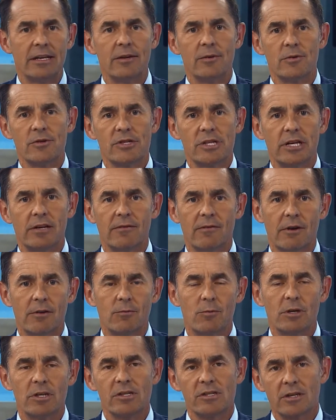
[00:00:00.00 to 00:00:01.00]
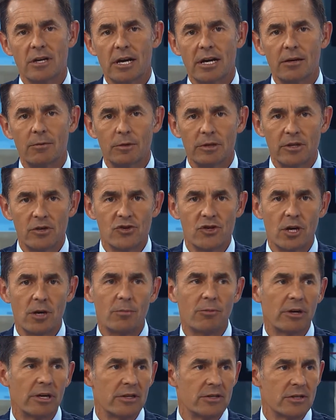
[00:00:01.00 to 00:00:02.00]
you receive on one side and what the share
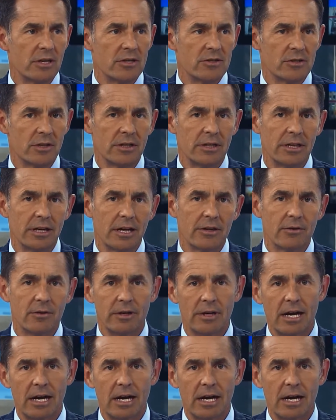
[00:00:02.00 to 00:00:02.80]
price does on the other,